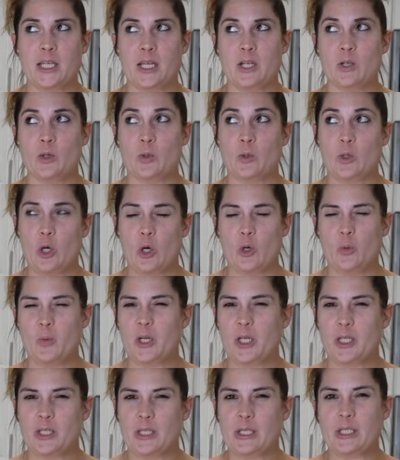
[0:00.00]
and you'll know
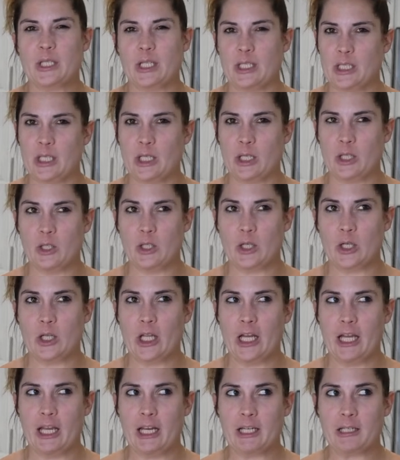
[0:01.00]
because it doesn't look
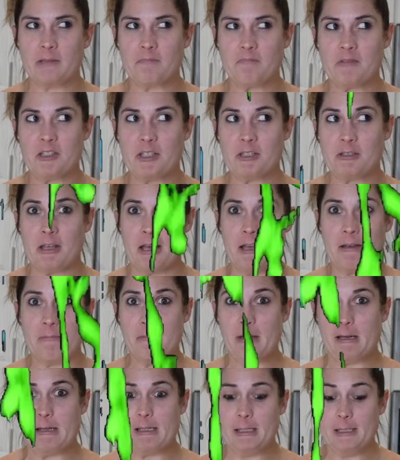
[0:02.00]
like slime
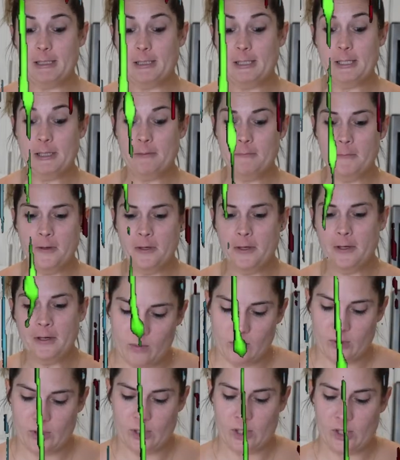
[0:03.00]
pieces anymore.
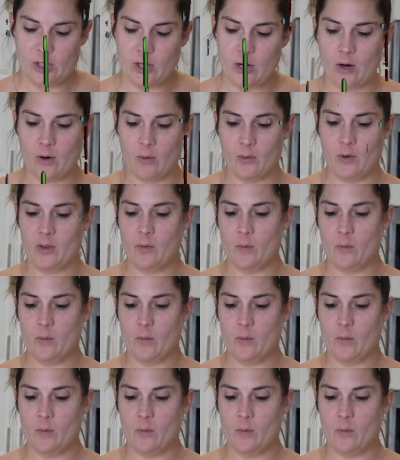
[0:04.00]
We'll start with